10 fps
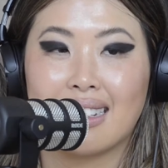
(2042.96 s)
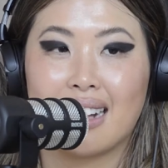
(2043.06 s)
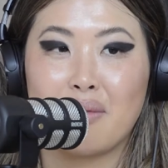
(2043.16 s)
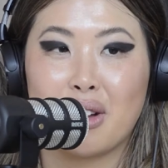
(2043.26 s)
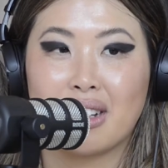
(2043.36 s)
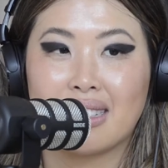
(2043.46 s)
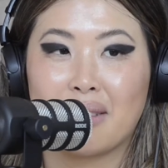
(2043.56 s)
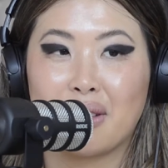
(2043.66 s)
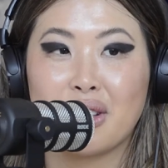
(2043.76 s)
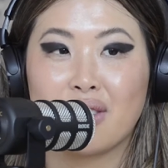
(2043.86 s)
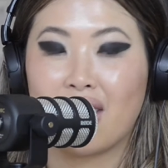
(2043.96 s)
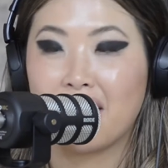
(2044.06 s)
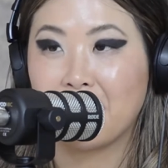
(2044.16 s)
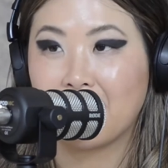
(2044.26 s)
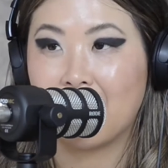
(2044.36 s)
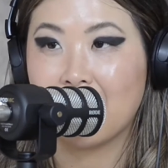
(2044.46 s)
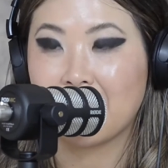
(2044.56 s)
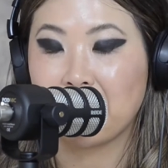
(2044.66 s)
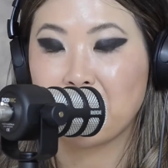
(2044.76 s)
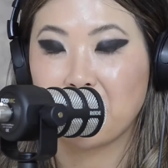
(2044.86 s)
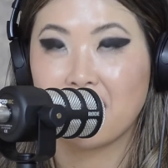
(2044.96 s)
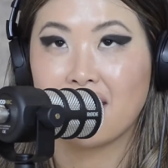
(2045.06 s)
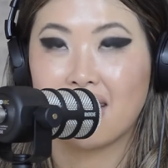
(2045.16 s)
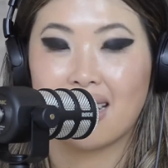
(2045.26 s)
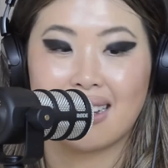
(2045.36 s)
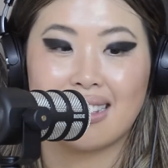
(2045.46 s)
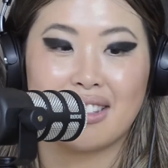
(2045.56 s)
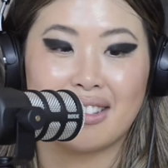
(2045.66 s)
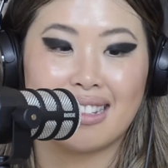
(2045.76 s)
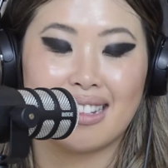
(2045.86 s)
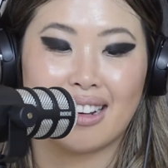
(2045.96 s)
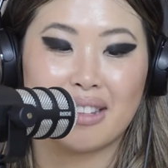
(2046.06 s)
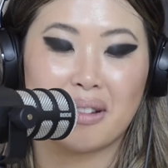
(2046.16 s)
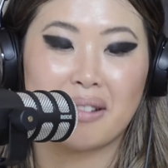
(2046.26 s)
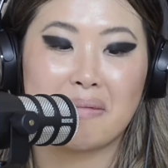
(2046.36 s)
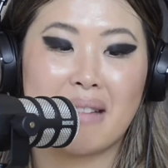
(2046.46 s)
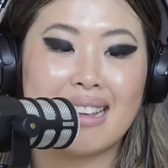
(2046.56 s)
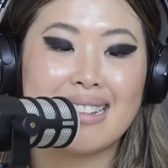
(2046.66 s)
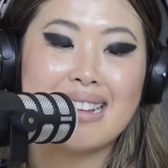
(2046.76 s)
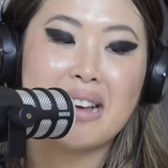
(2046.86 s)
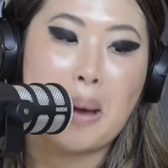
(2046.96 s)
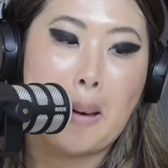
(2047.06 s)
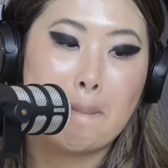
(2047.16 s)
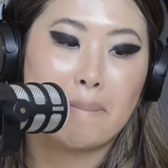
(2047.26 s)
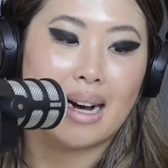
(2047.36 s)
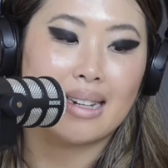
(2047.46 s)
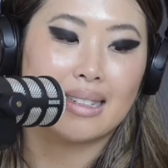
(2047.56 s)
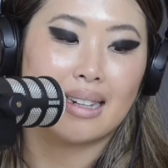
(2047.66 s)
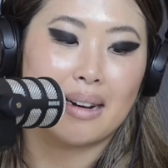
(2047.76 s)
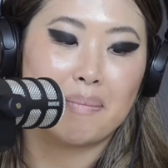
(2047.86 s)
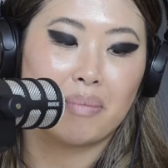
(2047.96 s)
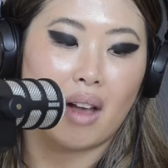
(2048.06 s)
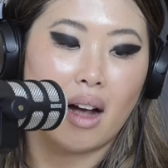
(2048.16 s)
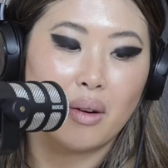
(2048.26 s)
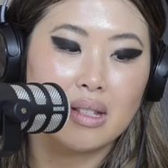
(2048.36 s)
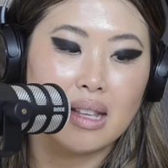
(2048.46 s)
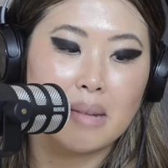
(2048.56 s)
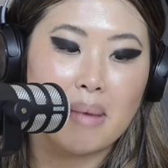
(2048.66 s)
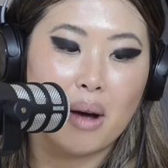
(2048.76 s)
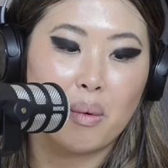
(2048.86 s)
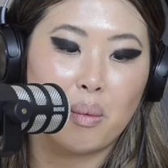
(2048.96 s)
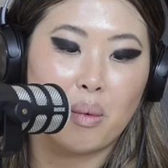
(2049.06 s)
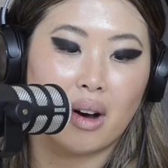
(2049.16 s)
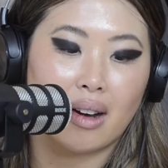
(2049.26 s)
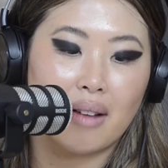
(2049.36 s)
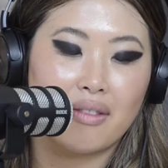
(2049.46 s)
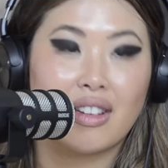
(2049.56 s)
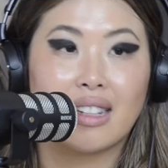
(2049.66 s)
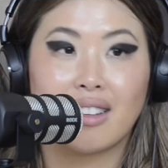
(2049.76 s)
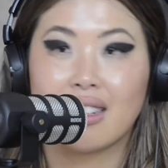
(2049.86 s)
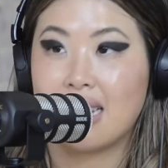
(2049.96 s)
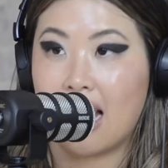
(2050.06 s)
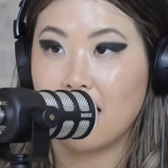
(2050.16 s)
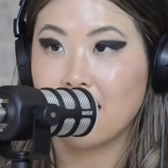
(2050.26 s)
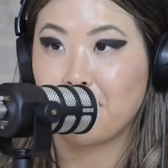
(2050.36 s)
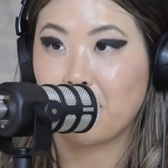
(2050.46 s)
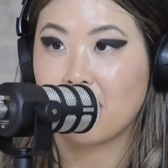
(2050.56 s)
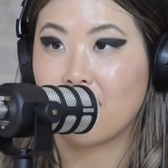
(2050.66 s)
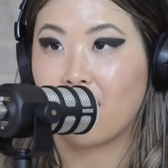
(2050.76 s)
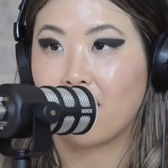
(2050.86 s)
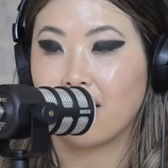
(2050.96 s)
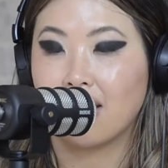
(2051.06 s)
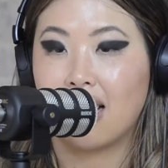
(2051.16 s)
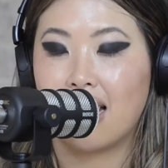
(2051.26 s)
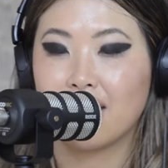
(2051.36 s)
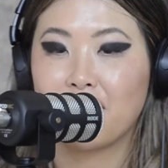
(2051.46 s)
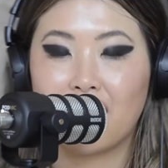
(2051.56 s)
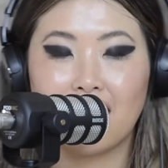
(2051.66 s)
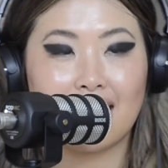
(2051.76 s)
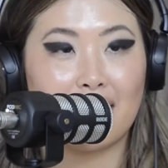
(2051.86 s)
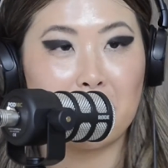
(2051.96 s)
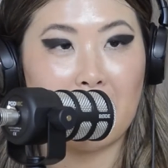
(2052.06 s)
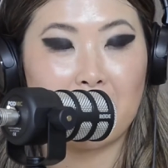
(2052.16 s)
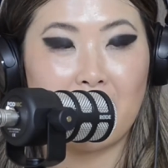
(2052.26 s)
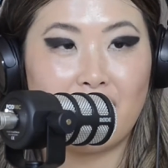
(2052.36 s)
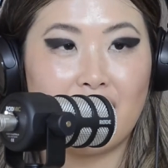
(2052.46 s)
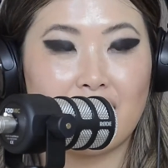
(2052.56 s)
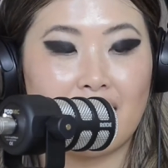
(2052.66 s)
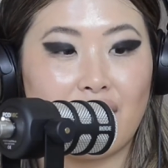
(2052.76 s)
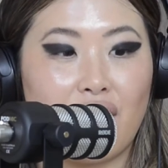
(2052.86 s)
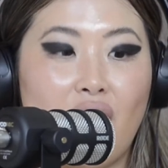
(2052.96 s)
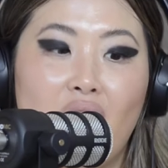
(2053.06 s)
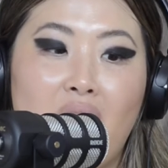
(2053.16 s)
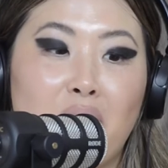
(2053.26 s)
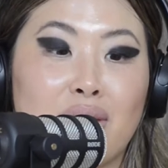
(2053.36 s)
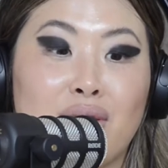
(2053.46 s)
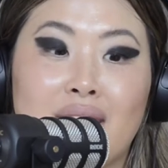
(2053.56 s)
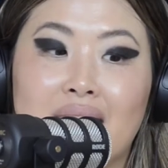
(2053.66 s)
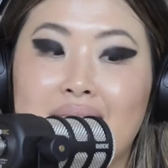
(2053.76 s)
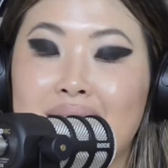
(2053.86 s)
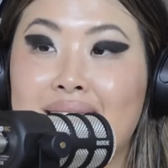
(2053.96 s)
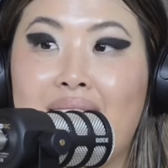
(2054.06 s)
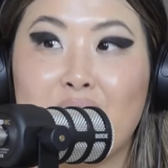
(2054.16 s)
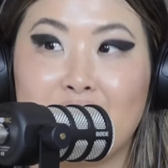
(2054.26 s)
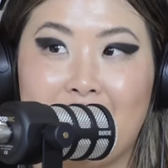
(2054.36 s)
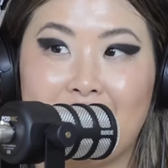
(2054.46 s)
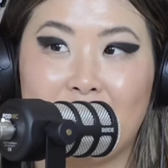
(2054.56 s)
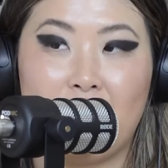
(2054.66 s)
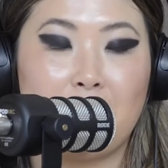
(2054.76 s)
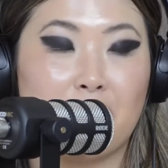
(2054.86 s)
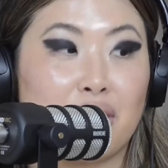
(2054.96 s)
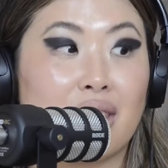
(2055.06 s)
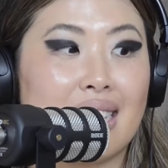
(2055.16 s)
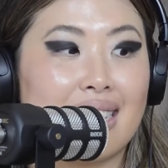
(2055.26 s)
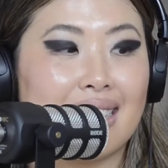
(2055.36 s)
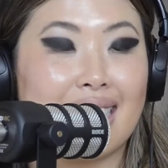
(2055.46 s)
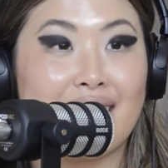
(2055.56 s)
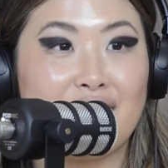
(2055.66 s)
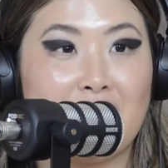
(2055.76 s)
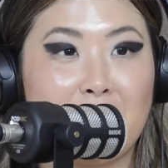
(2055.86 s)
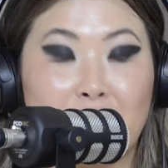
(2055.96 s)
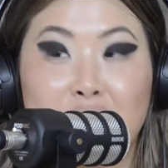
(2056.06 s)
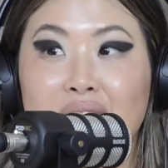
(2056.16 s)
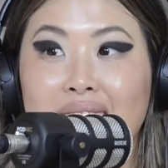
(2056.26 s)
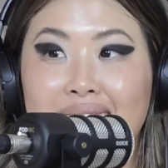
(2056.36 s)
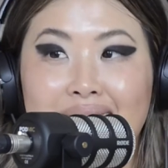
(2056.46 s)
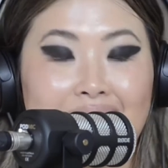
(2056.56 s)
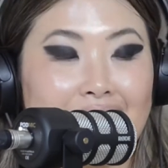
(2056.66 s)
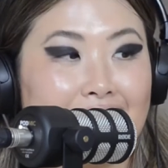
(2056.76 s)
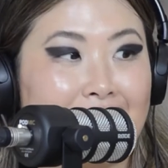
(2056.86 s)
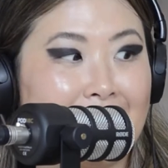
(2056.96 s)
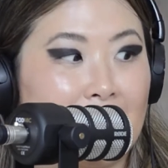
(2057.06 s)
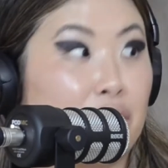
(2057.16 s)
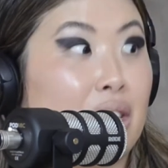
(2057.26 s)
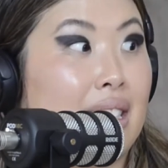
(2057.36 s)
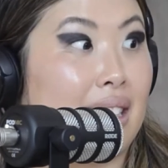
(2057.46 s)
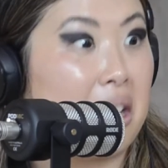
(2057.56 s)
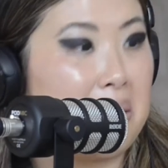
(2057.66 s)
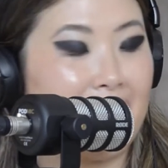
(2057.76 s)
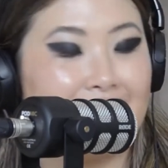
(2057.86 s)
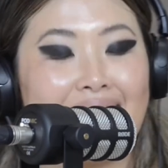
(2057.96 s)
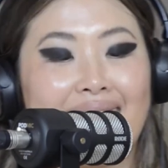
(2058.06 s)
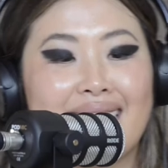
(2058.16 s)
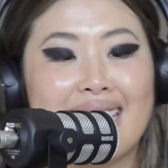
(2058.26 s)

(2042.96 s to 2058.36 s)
it. I'm not someone who's very organised, and I'm sure you know that because you guys work with me. But I always think about what I'm feeling on the day. So, and it's funny because I look back at my videos and I go, oh, I was really into sales at that time. I was really into leadership. I was really into LinkedIn. I was really into Clubhouse then.